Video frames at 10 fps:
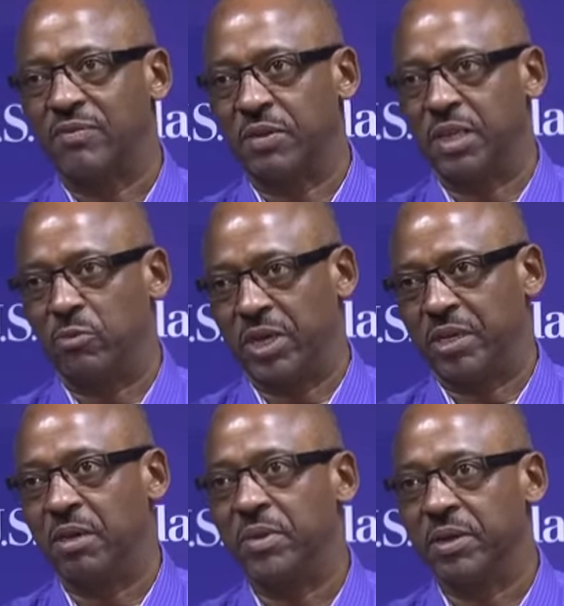for them when they
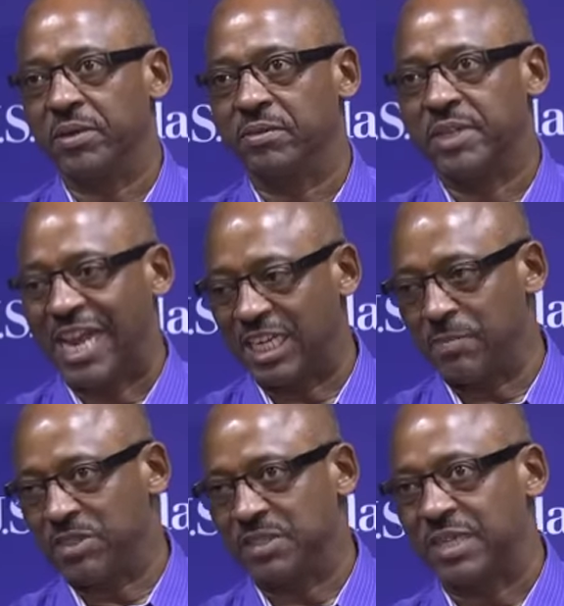come here.
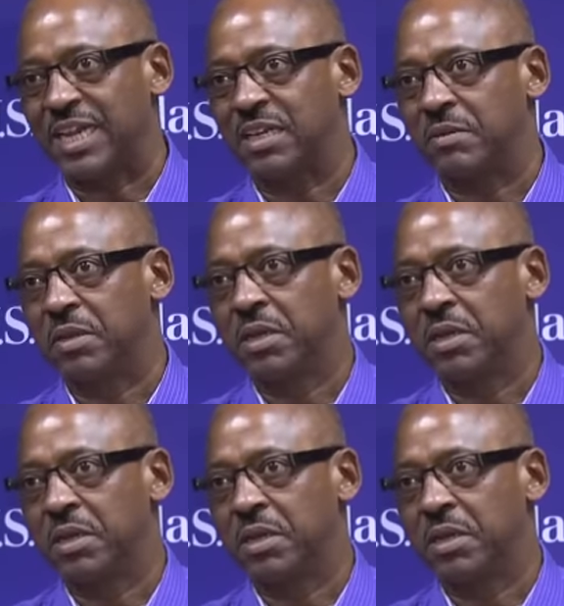Academics is second.